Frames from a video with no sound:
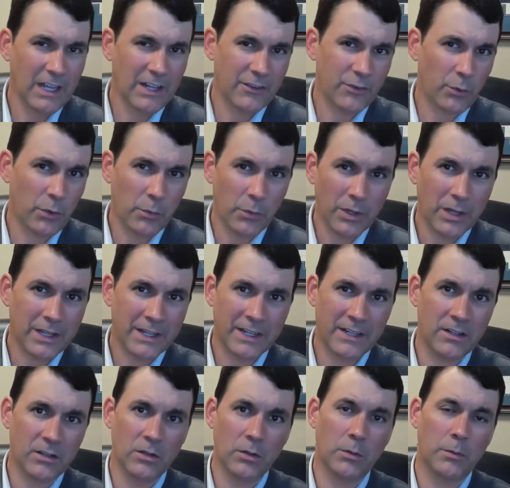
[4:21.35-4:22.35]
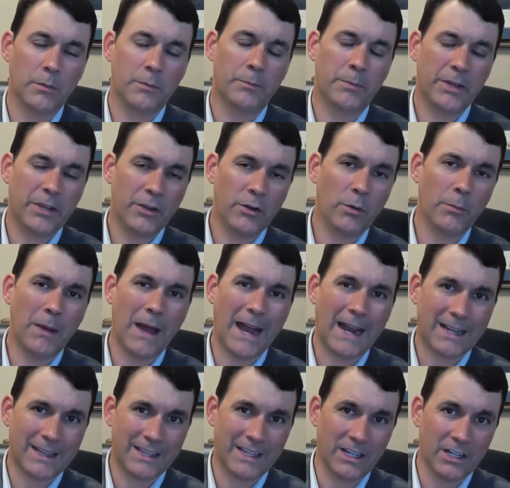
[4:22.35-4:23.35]
So we really need to peel
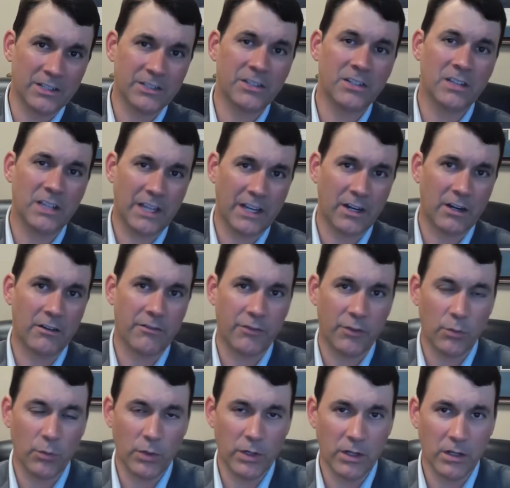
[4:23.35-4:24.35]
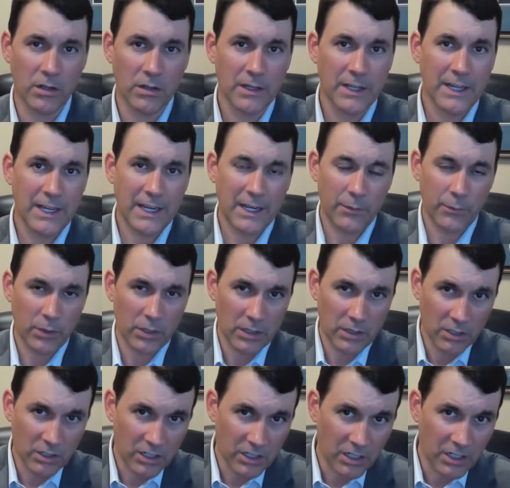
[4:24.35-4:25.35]
back the onion layer, if you will, and really
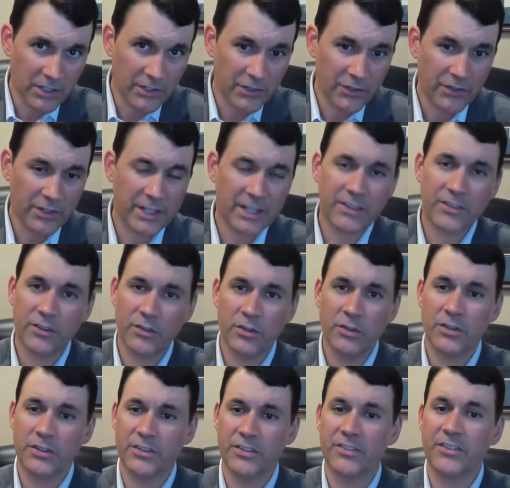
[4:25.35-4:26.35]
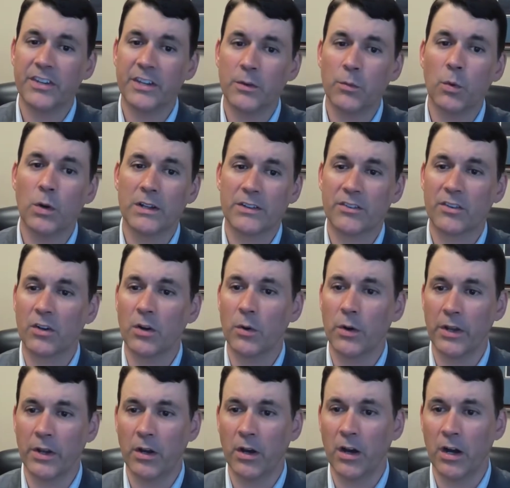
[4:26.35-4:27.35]
look underneath the hood to see what's
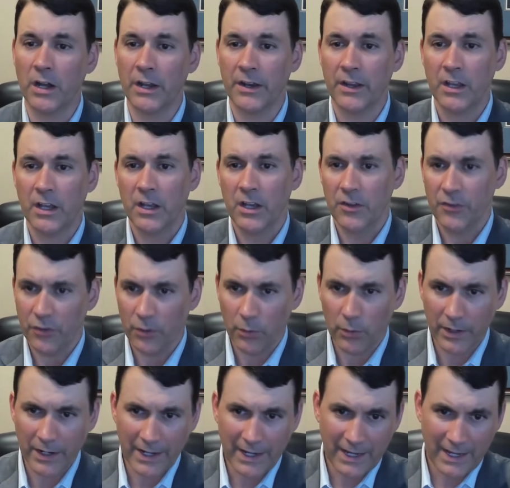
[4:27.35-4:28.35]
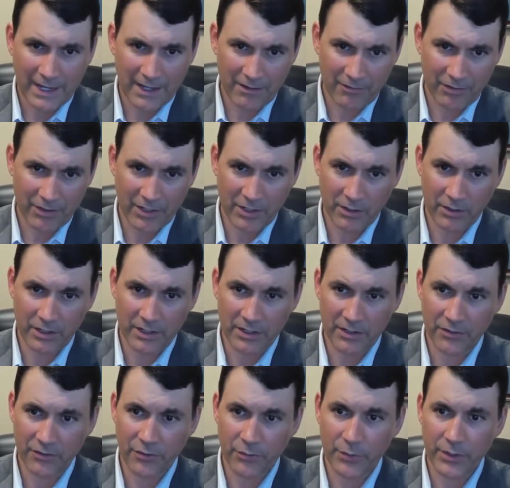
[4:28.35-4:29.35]
going on. So what I have here
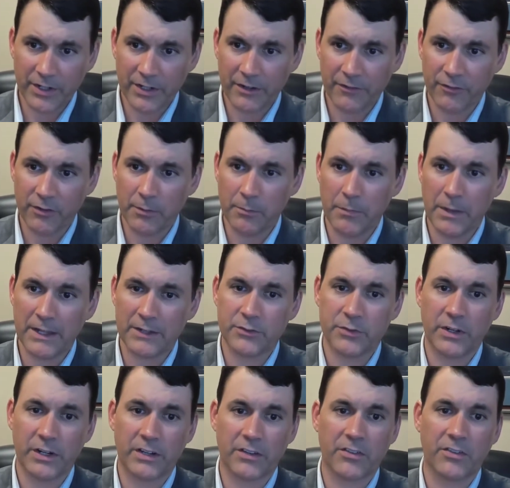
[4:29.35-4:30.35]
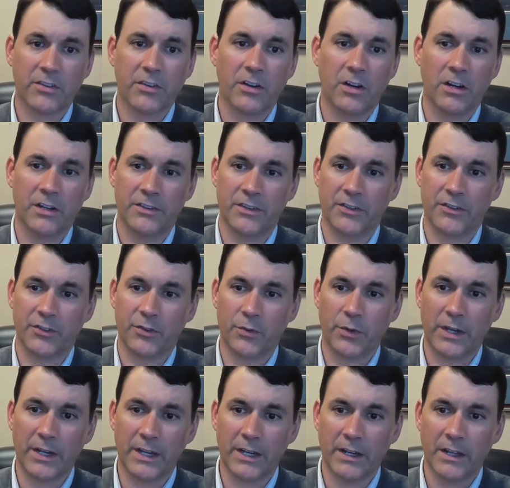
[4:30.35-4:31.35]
is 3 different metrics on the
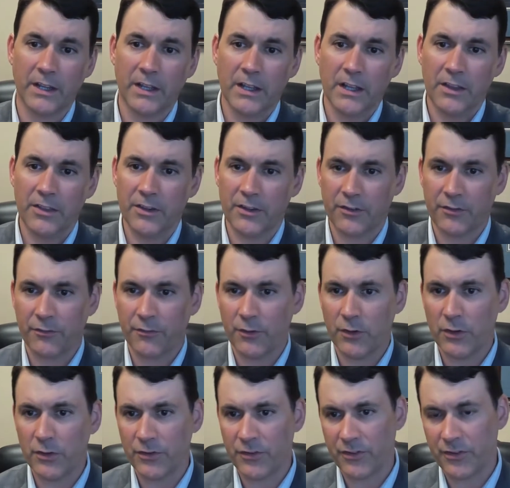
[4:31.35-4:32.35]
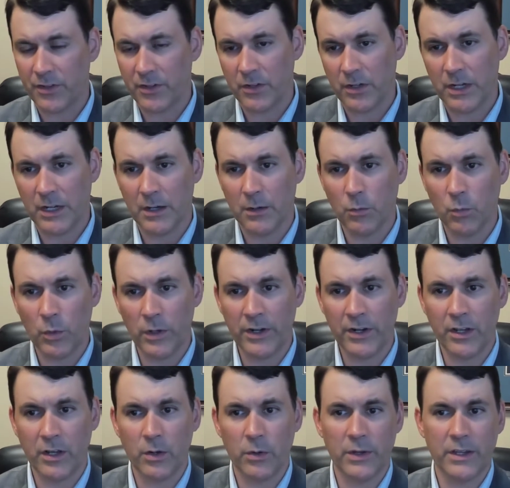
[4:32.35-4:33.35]
screen. This first
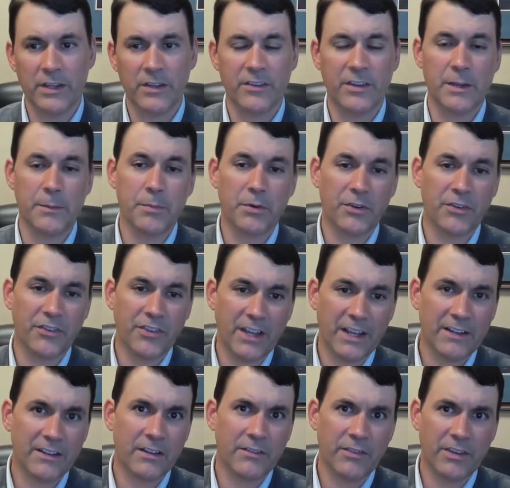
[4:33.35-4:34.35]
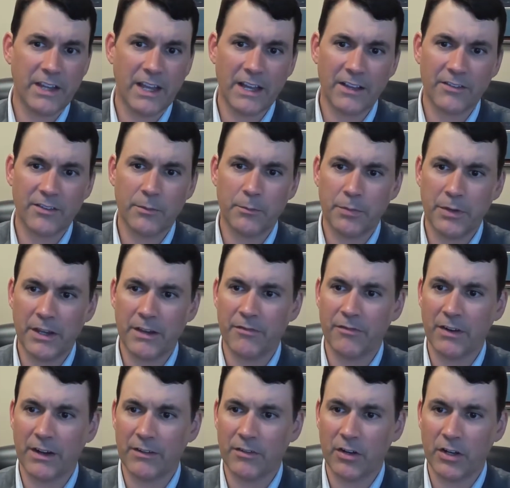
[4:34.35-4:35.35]
window is the percent of the S&P
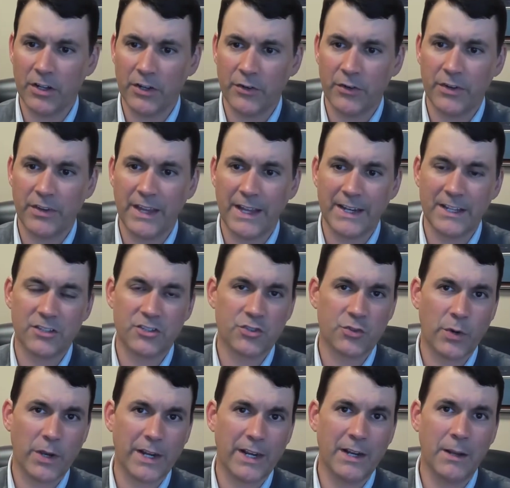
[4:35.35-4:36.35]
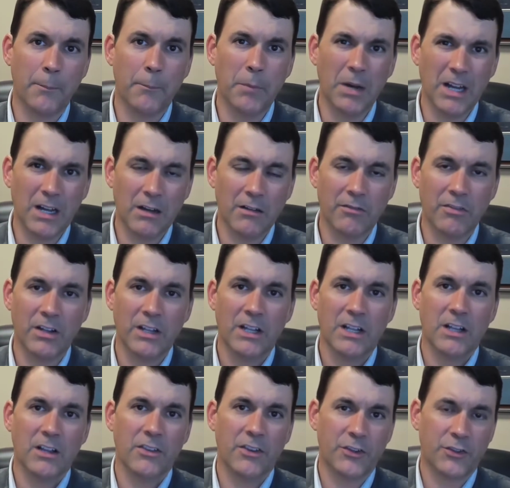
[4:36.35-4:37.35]
500 that is trading above
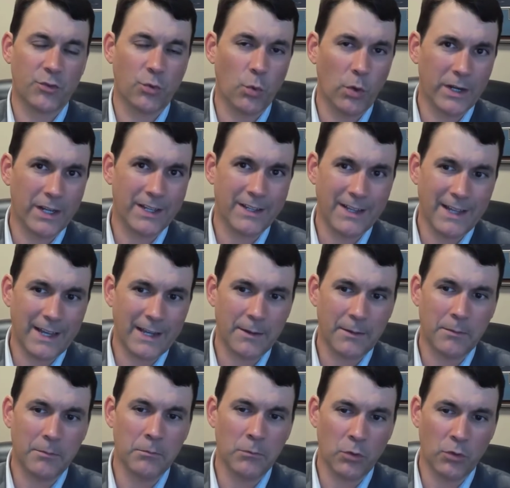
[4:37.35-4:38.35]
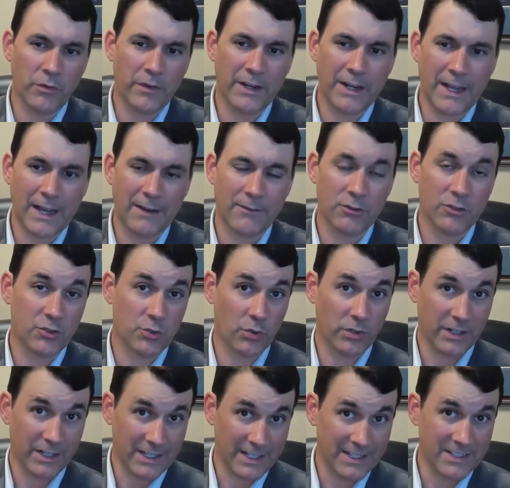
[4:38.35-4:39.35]
the 20-day moving average,
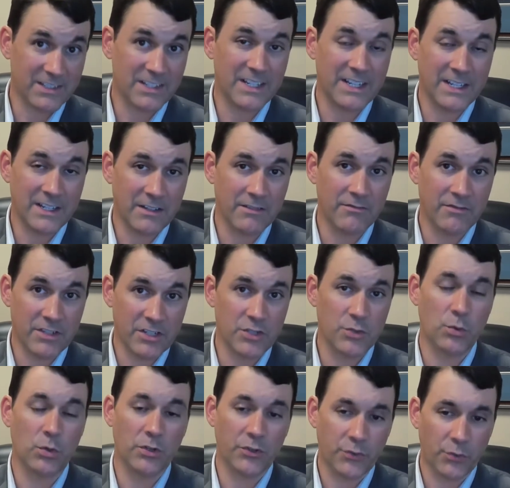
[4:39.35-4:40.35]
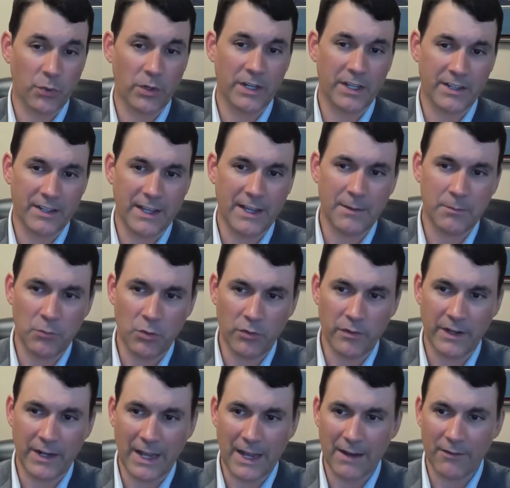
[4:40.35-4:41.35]
or its individual 20-day
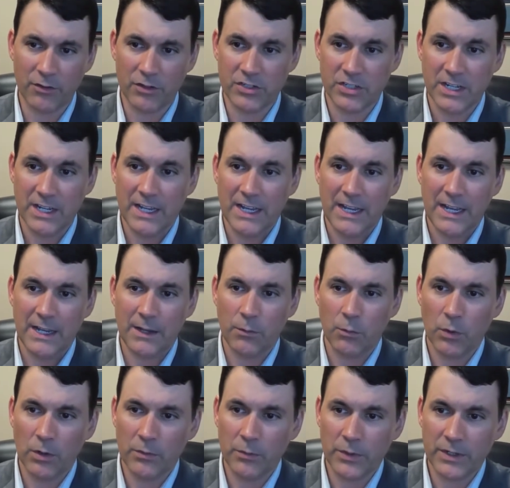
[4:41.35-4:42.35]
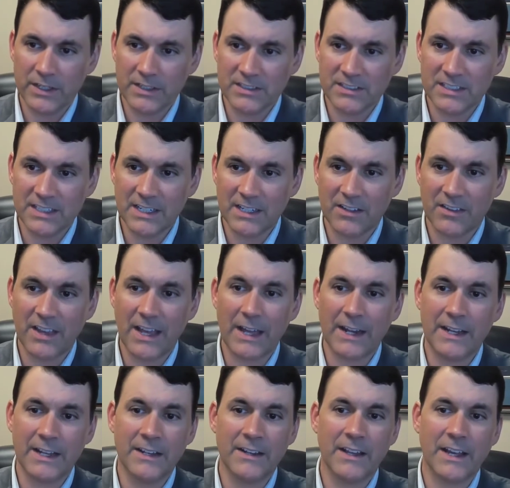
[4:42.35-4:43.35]
moving average. And what we can see is
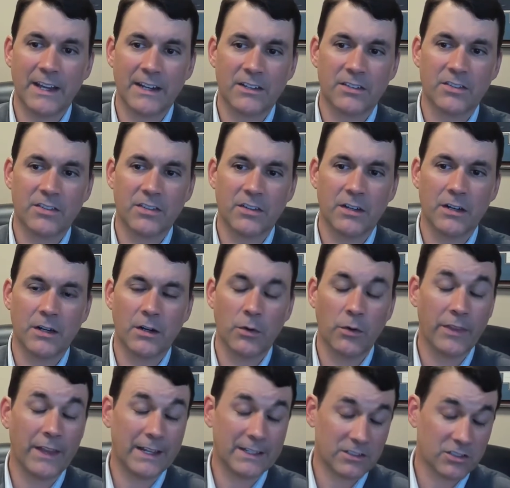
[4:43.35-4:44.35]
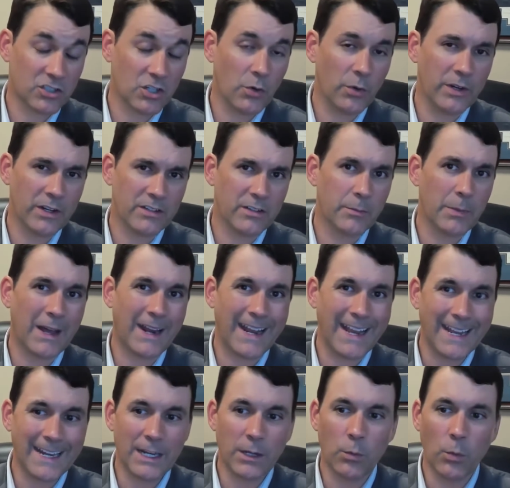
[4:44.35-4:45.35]
that index, or that's showing us about
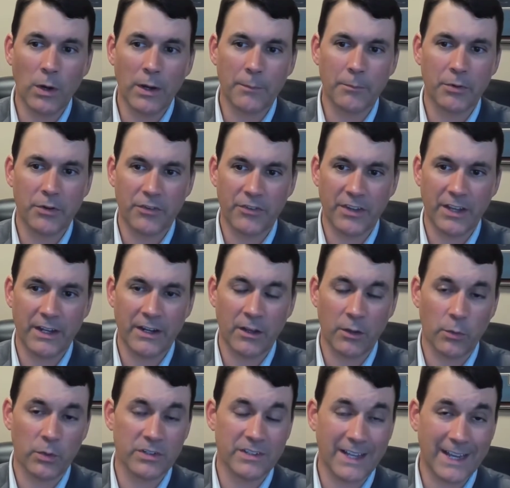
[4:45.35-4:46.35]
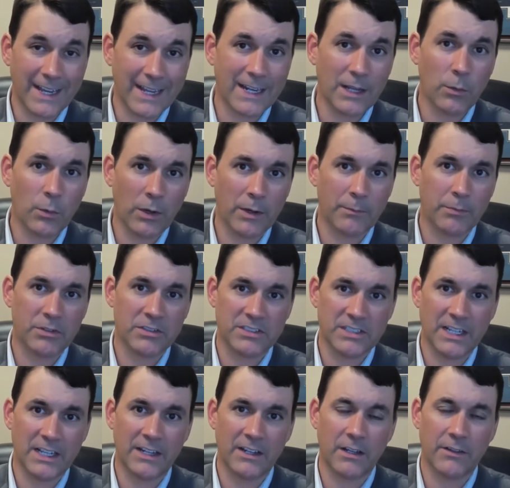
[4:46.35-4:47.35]
81%. In other words,
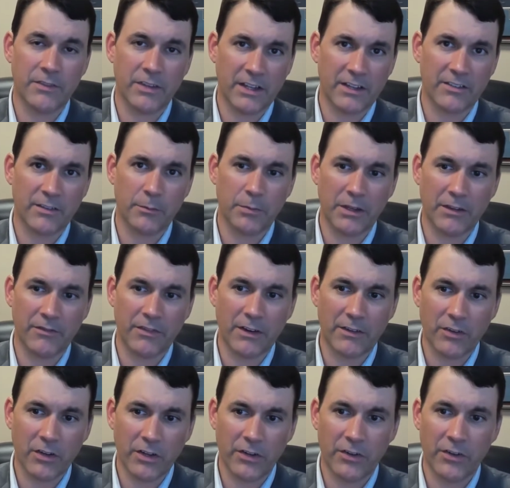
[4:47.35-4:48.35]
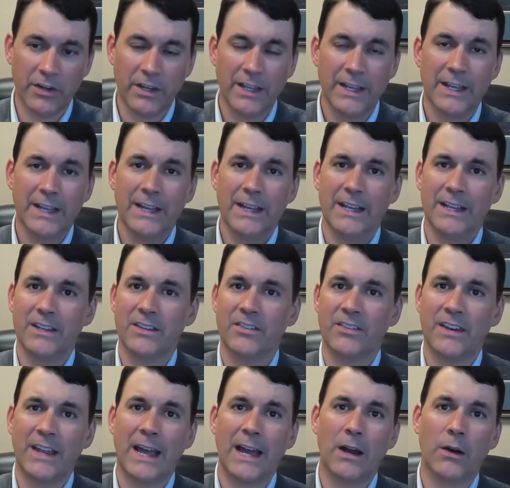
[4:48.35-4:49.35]
81% of the S&P 500
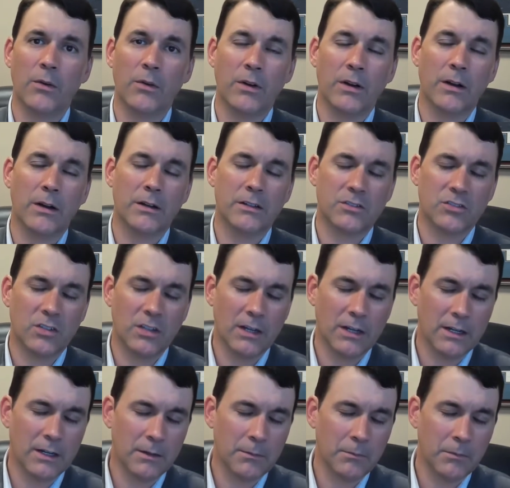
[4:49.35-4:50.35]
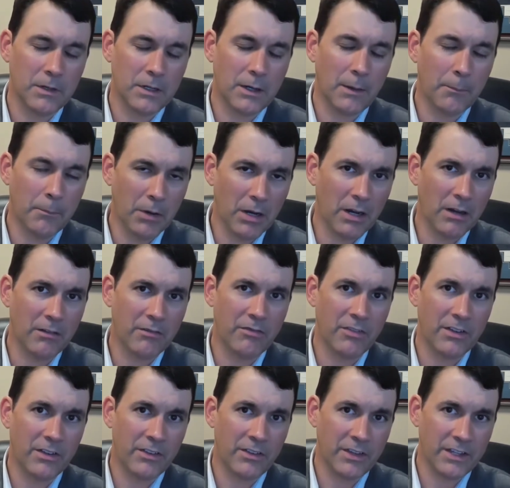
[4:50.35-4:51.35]
is now
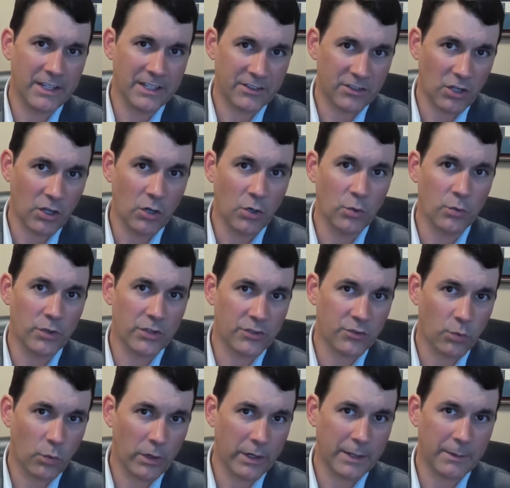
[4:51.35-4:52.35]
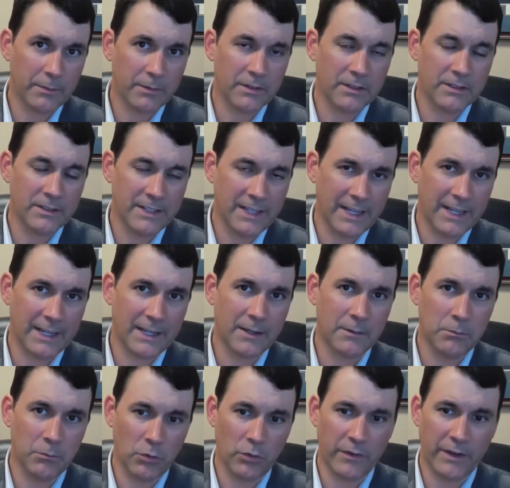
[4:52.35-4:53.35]
above its own 20-day
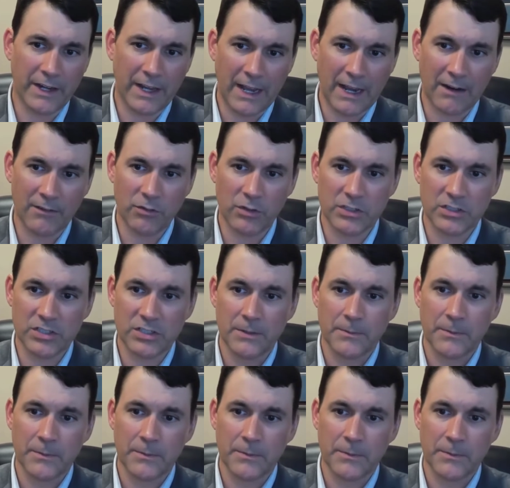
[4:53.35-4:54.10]
moving average.